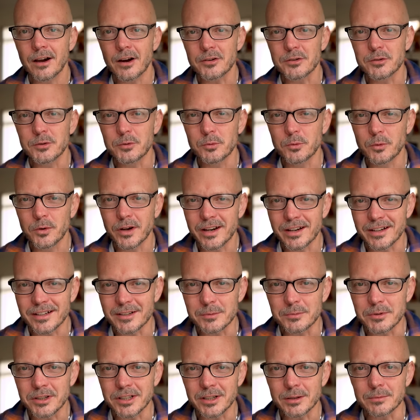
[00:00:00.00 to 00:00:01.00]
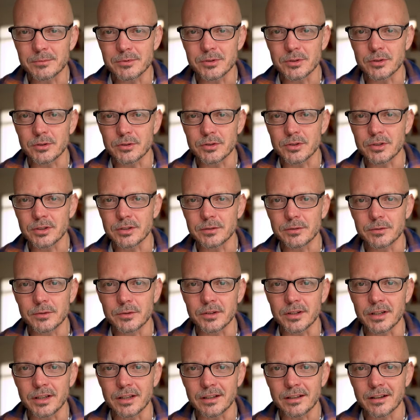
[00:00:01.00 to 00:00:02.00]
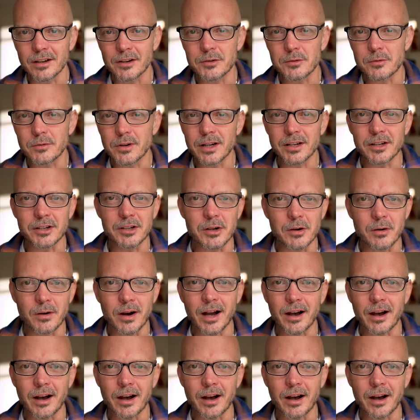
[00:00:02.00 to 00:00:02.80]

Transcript: Are you ready to become socially free? Are you ready to go